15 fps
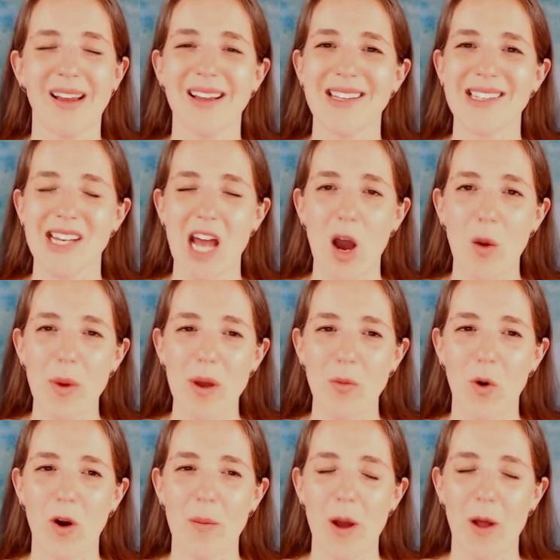So now a bit
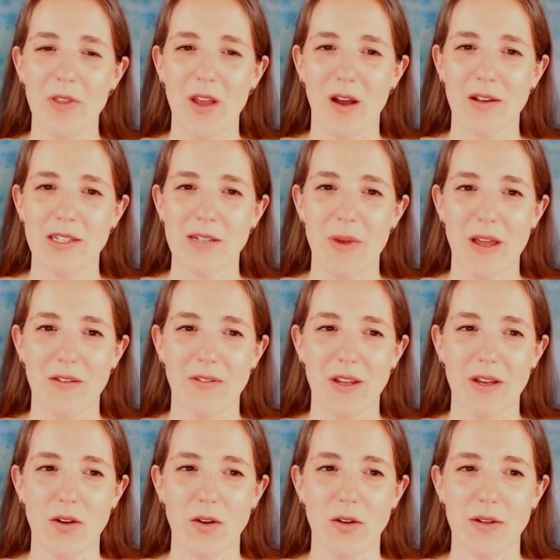more about the on-demand
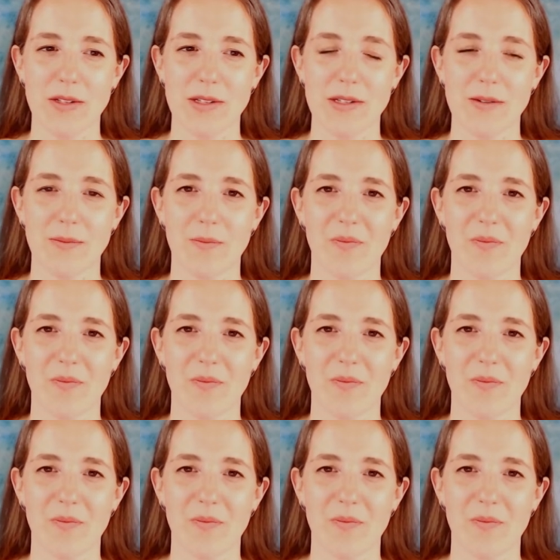vehicles.